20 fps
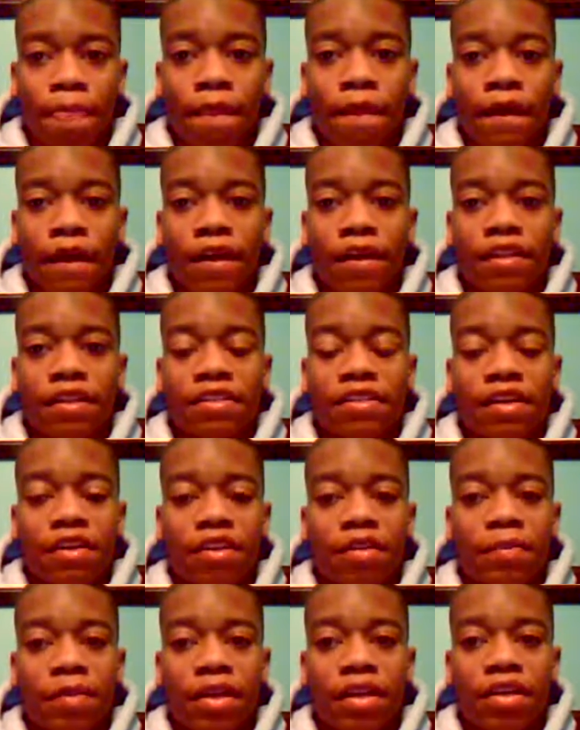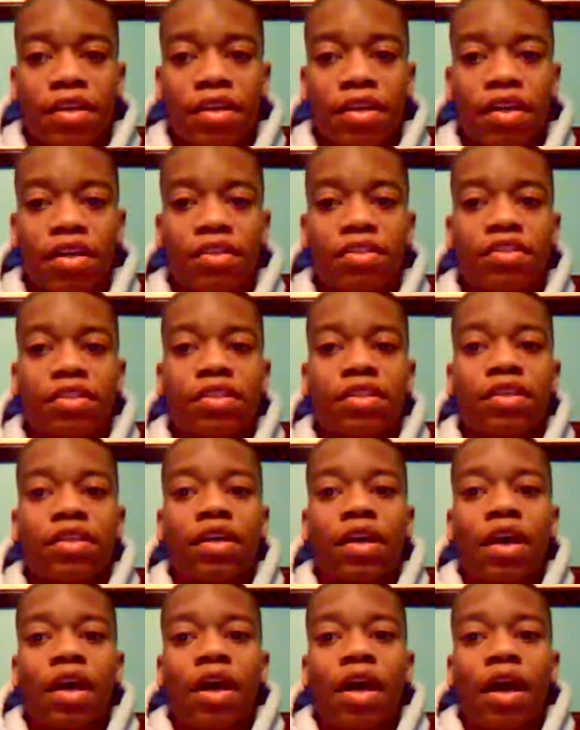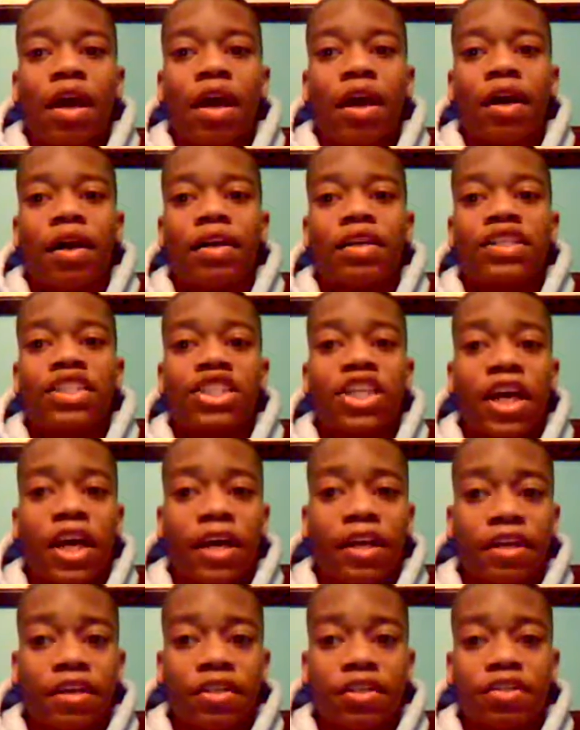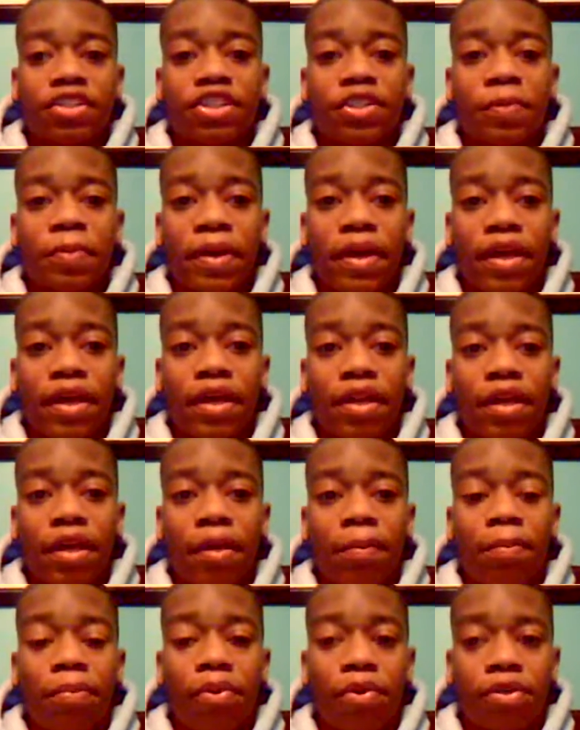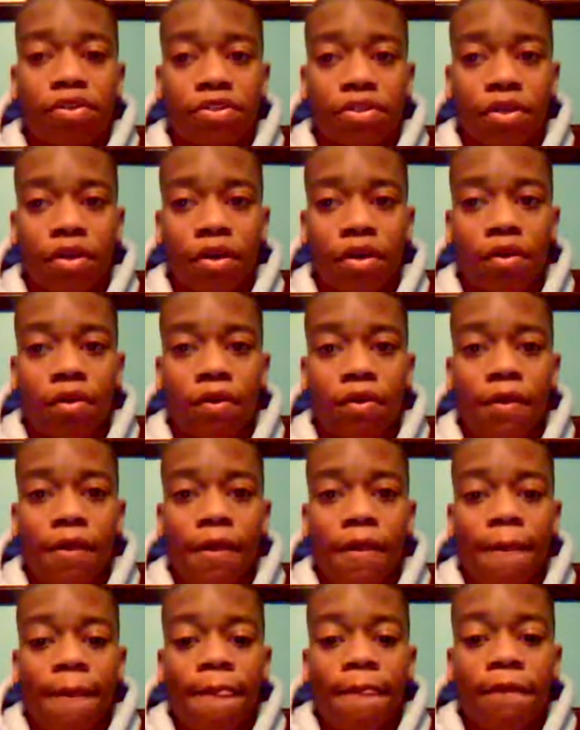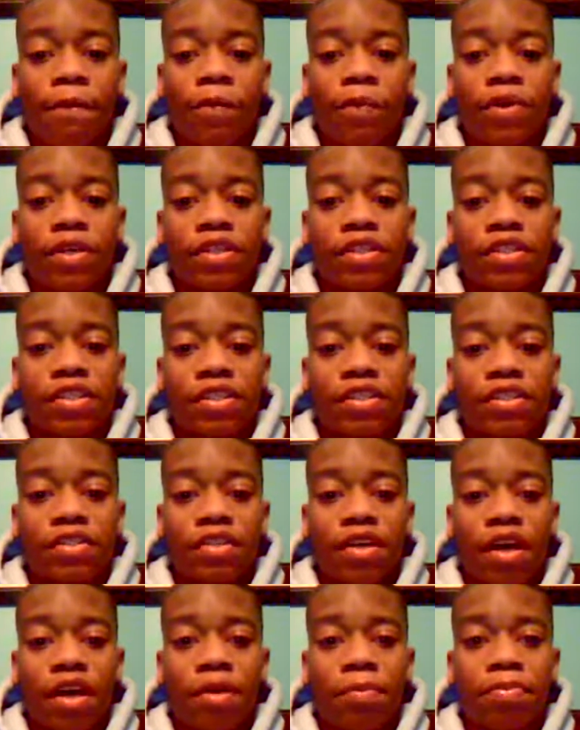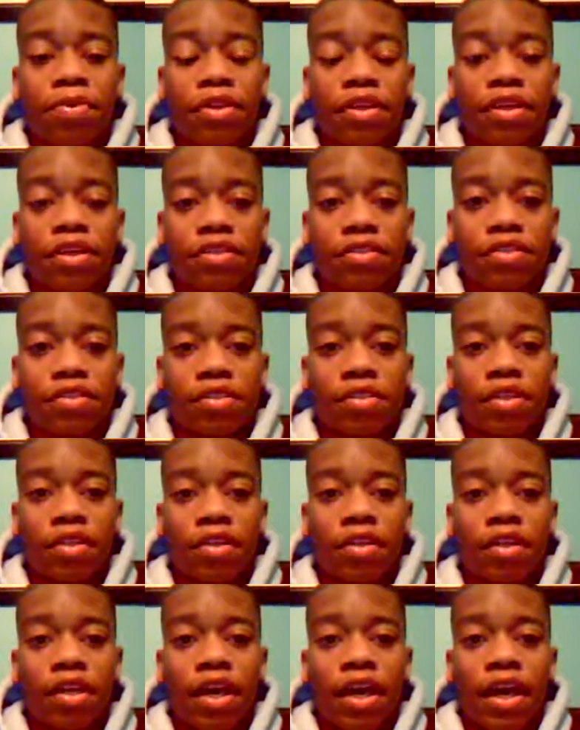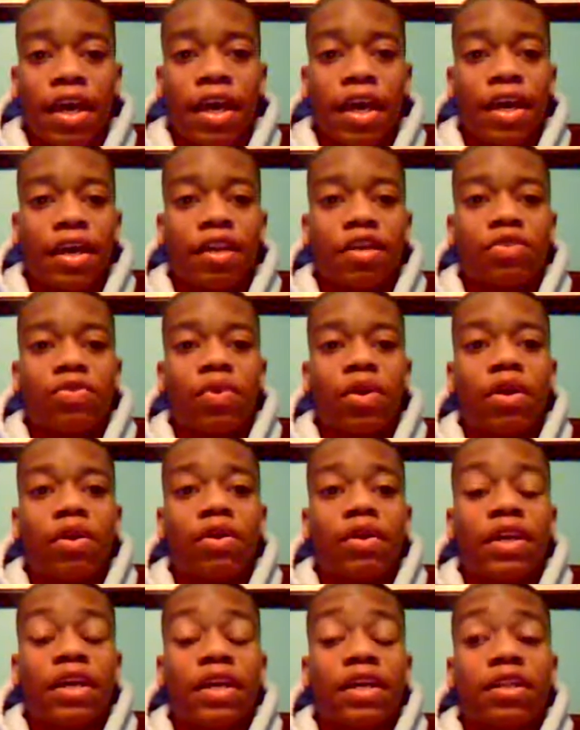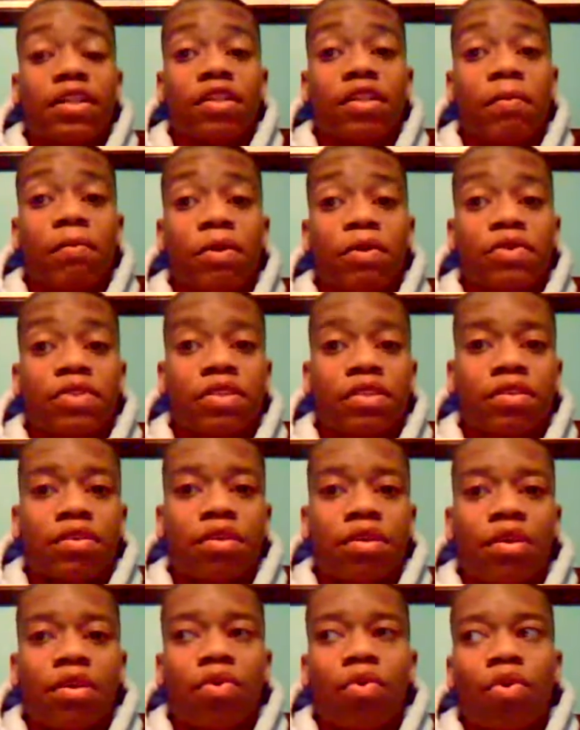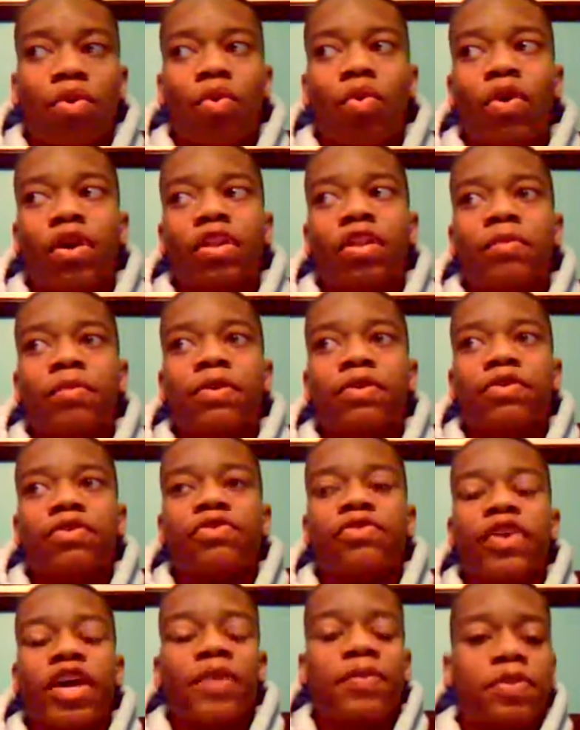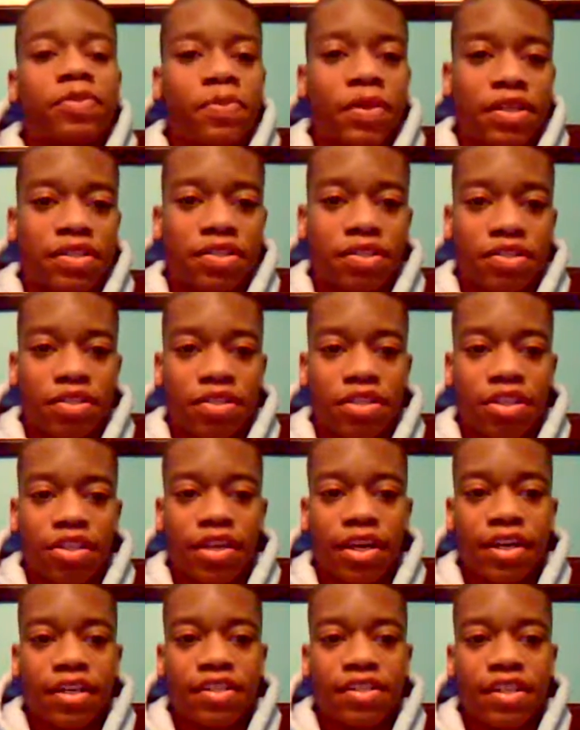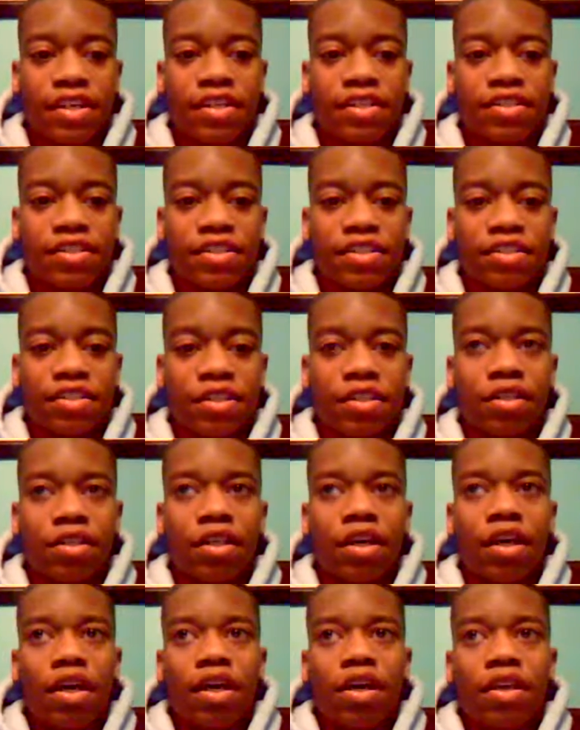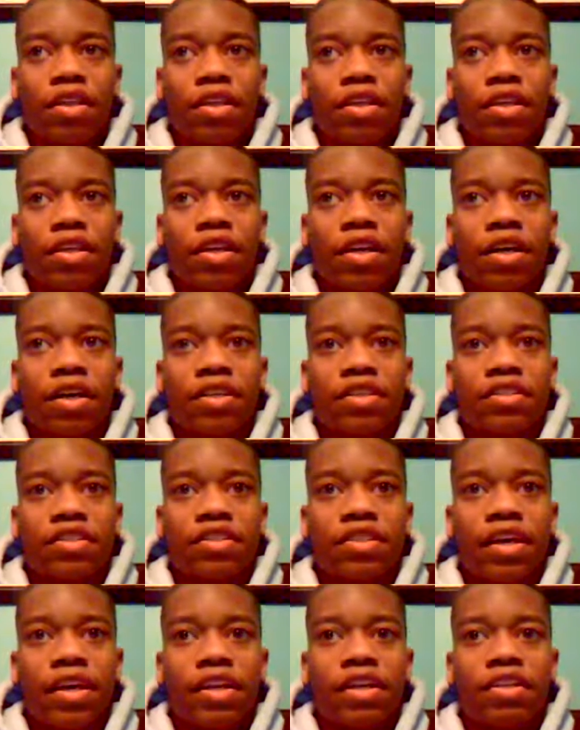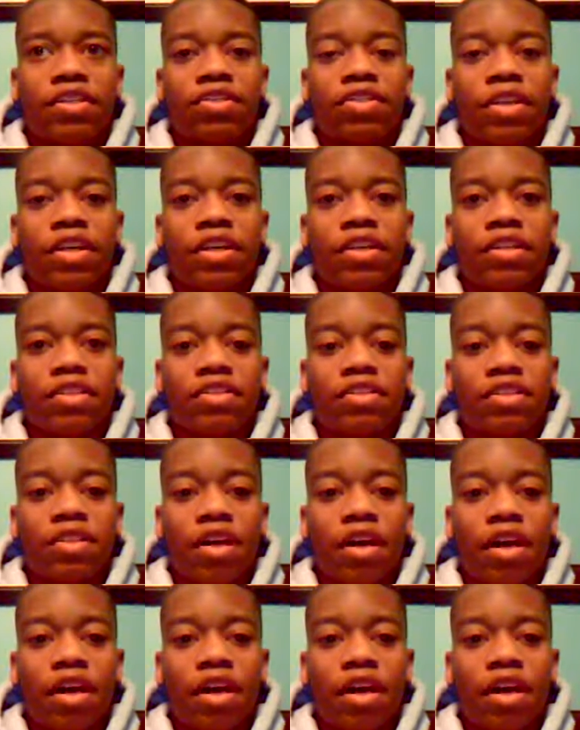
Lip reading: the South American country, China, Japan, and Portugal, which is pretty interesting. And as well, in one of the most famous places in the United States is in the San Andreas